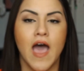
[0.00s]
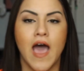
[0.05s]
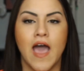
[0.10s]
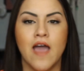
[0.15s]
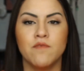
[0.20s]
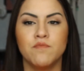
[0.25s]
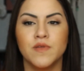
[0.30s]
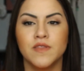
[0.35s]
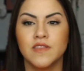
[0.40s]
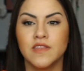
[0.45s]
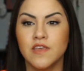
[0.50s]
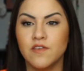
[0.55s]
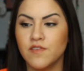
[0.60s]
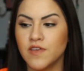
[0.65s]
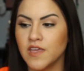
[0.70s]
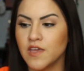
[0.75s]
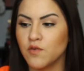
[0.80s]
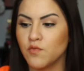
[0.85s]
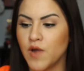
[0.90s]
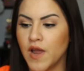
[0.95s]
I've been
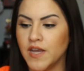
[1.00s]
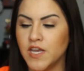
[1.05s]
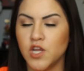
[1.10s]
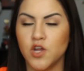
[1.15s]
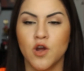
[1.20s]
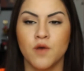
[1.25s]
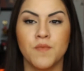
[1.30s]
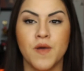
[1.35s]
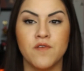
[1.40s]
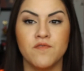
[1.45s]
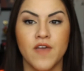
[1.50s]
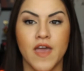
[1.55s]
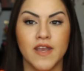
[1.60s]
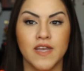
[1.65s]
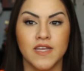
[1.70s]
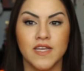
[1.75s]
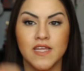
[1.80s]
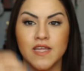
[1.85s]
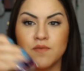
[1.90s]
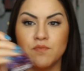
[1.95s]
leaving it right here on my
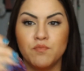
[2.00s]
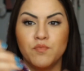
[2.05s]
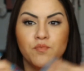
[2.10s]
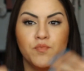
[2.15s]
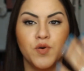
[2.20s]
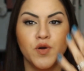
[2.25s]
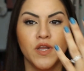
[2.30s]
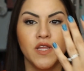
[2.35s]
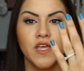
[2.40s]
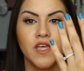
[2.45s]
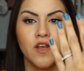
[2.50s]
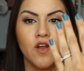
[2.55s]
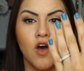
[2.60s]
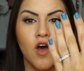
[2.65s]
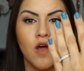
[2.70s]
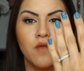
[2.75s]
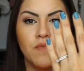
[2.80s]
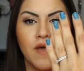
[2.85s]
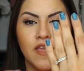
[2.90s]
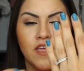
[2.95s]
vanity and putting it
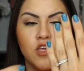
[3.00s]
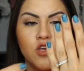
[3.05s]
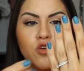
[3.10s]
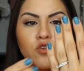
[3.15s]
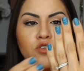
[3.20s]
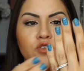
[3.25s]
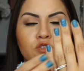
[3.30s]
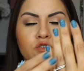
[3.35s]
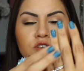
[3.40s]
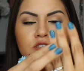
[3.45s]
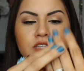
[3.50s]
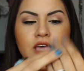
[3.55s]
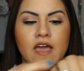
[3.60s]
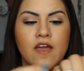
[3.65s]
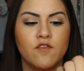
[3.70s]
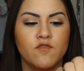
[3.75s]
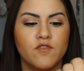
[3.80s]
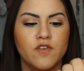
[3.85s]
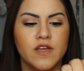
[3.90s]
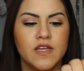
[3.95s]
on my cuticles
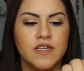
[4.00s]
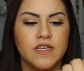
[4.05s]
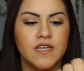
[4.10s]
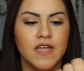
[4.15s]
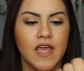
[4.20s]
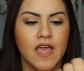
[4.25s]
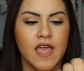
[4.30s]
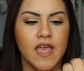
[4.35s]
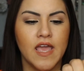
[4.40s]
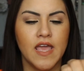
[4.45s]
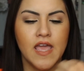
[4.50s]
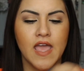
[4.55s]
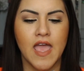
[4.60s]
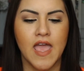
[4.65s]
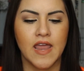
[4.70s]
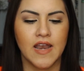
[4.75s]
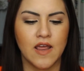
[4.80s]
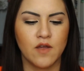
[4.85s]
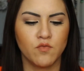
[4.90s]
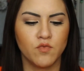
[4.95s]
every day
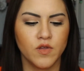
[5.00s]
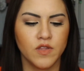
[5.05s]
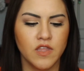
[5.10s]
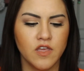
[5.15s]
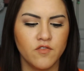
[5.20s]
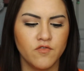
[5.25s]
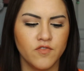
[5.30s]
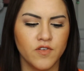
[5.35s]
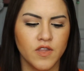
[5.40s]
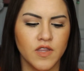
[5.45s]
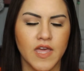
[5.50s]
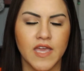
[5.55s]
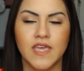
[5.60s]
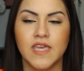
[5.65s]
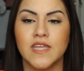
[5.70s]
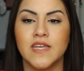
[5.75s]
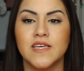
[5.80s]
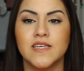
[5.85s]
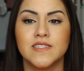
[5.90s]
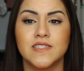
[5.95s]
and I really feel like
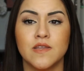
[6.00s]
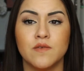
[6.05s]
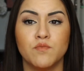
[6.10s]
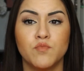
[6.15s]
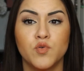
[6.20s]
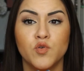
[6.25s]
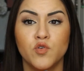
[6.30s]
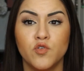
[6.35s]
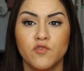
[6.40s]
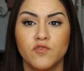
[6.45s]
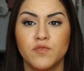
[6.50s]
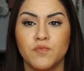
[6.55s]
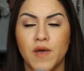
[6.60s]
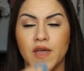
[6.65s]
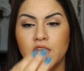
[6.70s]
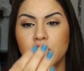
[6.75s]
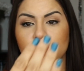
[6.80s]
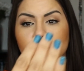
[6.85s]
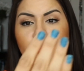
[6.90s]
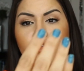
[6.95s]
it has improved
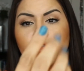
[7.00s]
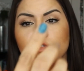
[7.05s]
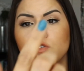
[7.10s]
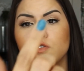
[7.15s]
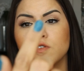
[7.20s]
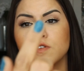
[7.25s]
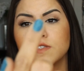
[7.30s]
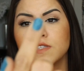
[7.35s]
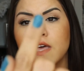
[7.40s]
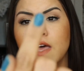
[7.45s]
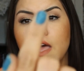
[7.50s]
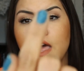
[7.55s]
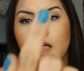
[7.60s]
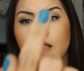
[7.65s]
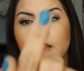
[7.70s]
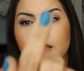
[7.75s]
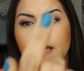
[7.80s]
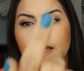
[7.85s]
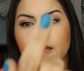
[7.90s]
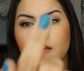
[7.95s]
my cuticles
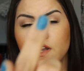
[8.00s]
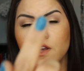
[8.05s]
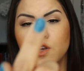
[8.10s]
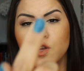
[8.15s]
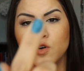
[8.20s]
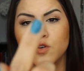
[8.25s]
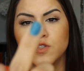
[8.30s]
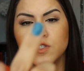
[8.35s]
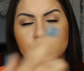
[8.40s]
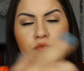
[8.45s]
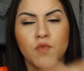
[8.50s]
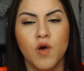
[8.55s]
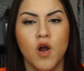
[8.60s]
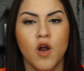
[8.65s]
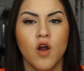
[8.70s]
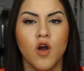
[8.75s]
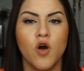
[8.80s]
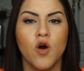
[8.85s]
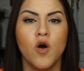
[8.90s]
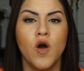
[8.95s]
like no
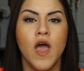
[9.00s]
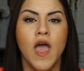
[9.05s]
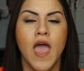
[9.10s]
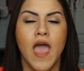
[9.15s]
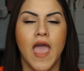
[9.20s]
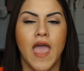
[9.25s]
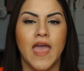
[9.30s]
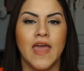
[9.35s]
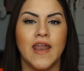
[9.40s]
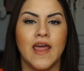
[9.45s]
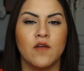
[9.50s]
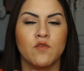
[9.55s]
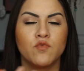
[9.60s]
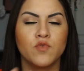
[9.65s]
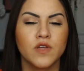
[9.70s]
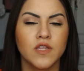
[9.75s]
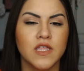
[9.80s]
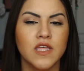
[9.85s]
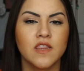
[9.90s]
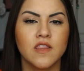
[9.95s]
tomorrow and I
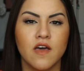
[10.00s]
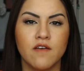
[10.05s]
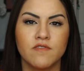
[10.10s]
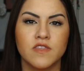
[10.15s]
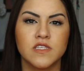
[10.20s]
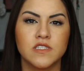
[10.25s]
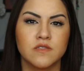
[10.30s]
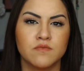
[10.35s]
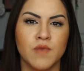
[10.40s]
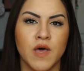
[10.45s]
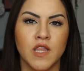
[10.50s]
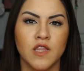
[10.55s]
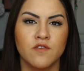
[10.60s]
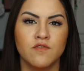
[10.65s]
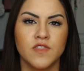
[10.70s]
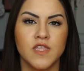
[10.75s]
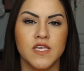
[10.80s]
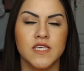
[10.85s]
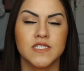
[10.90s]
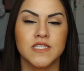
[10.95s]
really love the smell
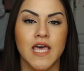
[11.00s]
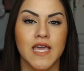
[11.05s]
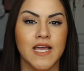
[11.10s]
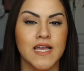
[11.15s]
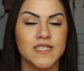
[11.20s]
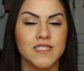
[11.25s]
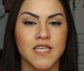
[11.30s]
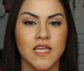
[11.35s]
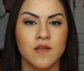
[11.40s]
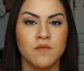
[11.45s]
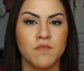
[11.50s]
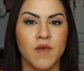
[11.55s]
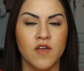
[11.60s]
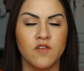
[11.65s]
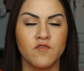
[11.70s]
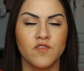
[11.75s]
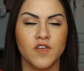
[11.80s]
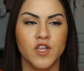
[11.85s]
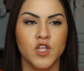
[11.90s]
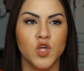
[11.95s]
of this. Like I said in
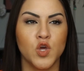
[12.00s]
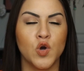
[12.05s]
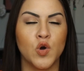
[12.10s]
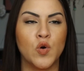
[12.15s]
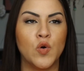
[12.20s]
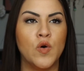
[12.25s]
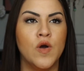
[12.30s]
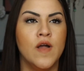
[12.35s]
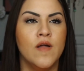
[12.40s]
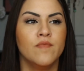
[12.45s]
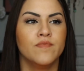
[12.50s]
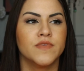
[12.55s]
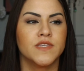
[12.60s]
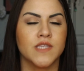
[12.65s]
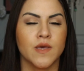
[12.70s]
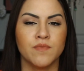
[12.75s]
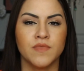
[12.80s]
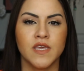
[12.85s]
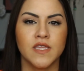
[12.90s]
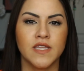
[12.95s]
my video,
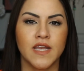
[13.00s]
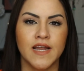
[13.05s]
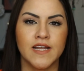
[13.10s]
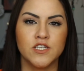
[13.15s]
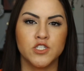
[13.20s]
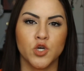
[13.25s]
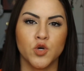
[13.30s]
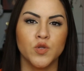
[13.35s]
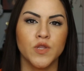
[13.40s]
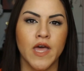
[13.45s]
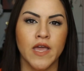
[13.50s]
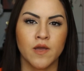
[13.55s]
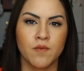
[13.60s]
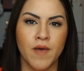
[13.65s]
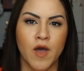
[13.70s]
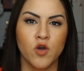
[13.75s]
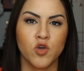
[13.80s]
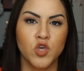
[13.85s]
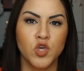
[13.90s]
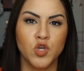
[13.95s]
something that I don't like
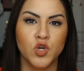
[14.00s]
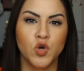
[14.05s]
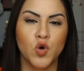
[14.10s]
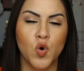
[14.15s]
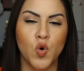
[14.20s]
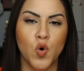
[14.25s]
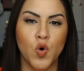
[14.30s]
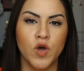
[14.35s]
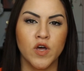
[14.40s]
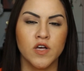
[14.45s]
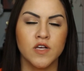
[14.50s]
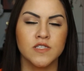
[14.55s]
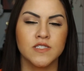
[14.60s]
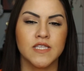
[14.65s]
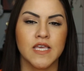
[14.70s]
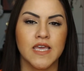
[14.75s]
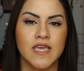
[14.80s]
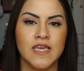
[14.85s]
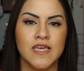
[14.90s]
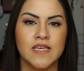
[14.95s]
about cuticle
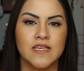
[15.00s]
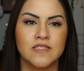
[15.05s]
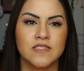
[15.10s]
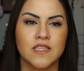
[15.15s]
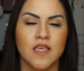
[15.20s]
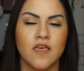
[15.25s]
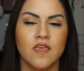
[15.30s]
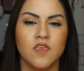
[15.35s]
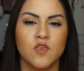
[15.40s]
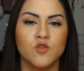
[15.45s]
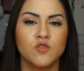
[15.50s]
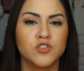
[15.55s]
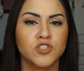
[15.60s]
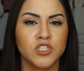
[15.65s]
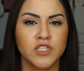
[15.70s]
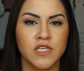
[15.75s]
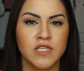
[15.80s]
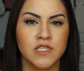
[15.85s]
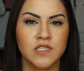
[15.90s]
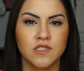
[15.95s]
oils is uh,
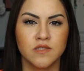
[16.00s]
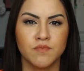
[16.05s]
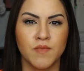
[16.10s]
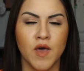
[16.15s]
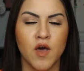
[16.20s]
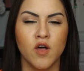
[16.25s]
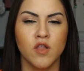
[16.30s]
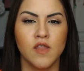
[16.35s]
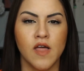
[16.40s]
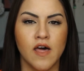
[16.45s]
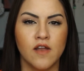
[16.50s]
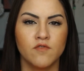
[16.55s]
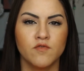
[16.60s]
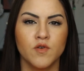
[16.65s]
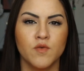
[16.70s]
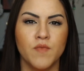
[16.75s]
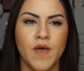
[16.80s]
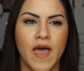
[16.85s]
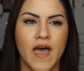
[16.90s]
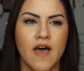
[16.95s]
usually the smell. A lot of
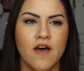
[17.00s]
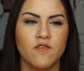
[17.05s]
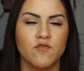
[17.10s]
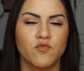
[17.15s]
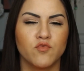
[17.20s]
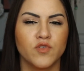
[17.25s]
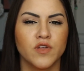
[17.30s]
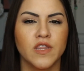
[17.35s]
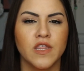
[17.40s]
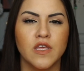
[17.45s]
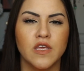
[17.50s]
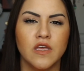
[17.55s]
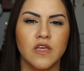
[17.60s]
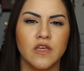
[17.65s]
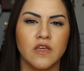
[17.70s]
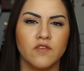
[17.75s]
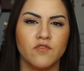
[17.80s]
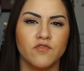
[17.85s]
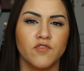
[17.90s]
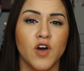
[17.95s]
them have
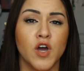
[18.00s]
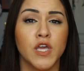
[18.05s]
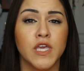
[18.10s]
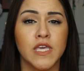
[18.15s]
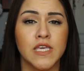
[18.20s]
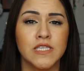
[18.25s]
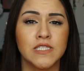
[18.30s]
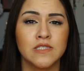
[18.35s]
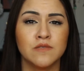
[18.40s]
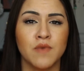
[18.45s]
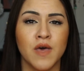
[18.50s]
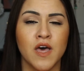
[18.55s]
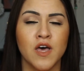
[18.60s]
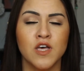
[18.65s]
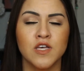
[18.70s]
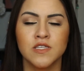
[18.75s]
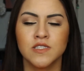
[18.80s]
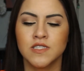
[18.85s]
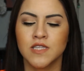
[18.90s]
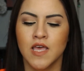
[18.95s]
really funky
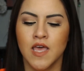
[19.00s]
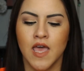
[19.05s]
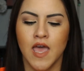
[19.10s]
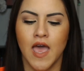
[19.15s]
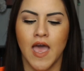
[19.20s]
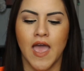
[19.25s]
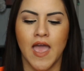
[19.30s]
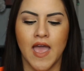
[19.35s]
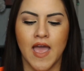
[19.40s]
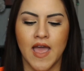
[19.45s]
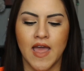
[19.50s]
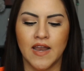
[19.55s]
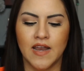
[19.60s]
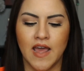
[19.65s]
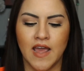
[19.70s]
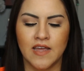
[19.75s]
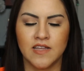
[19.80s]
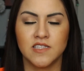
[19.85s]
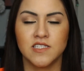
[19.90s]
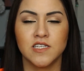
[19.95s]
smells and
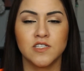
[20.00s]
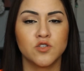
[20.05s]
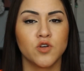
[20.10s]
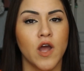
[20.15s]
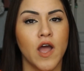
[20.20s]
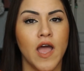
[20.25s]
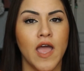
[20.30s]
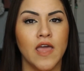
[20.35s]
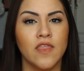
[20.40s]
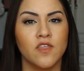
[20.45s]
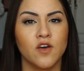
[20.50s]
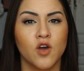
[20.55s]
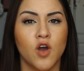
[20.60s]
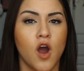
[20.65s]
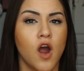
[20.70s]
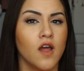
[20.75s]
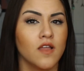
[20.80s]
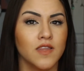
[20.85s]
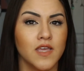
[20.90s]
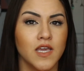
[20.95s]
I did try the
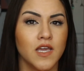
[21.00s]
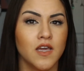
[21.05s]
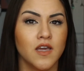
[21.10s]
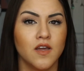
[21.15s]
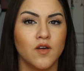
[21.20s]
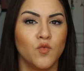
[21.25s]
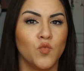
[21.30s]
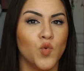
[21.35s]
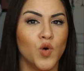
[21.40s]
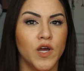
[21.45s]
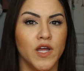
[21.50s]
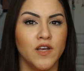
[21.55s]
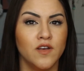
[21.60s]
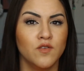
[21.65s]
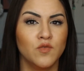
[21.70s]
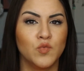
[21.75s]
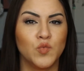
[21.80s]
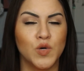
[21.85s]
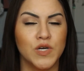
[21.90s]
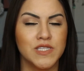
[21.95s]
garlic
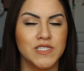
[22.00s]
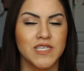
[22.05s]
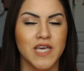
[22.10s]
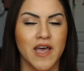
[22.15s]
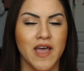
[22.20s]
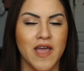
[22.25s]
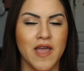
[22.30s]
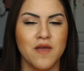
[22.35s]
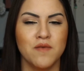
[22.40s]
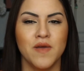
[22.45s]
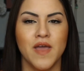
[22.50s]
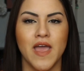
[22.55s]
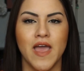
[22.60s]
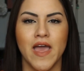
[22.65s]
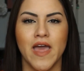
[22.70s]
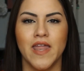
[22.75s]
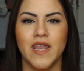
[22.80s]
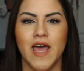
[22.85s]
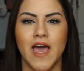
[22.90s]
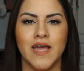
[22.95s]
one one time
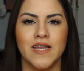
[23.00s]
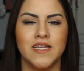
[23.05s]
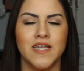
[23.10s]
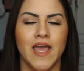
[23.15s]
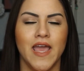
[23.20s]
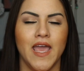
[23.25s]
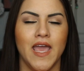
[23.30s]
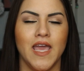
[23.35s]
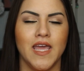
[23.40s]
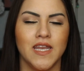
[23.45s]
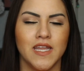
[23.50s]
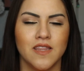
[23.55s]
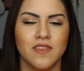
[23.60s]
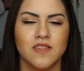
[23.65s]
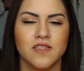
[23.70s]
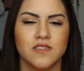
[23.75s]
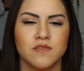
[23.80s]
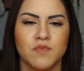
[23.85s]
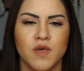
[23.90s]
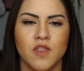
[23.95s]
and I hated
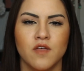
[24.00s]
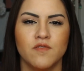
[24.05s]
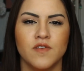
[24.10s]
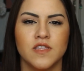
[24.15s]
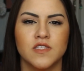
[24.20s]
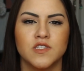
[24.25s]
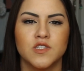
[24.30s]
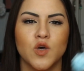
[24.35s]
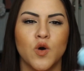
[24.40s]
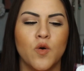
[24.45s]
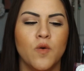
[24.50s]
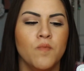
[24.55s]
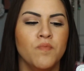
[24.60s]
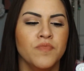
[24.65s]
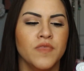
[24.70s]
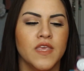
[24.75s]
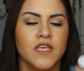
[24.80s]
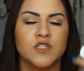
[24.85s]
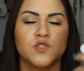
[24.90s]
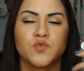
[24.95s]
the smell of it so
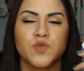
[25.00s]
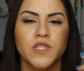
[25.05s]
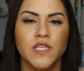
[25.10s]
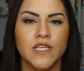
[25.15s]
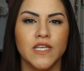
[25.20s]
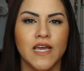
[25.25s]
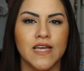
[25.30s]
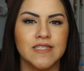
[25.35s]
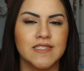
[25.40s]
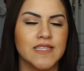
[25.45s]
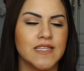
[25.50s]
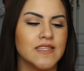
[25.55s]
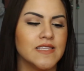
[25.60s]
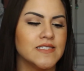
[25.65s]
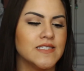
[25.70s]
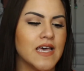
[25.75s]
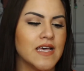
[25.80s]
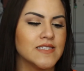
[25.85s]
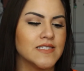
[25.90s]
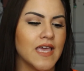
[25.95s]
it's really nice that
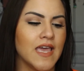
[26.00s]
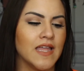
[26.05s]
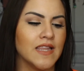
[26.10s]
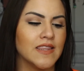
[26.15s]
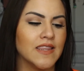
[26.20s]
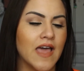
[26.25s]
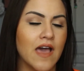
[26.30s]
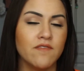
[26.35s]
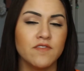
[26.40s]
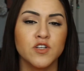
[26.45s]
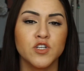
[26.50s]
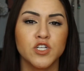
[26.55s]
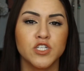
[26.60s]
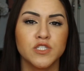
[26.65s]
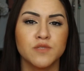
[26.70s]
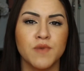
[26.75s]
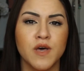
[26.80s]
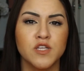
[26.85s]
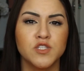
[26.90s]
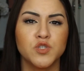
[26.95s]
this has a lavender
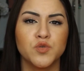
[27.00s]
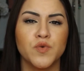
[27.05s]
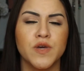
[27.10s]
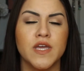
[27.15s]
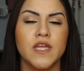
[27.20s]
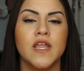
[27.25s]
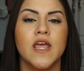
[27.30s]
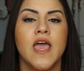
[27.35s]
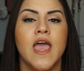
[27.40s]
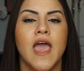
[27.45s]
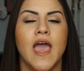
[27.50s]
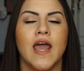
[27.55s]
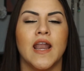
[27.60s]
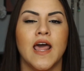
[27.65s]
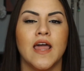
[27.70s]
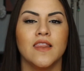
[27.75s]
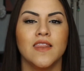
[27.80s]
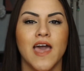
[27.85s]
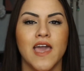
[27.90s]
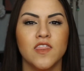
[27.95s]
smell to it. And
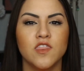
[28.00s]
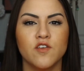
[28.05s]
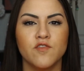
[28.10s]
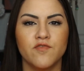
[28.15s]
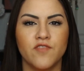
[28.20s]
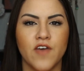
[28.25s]
I like the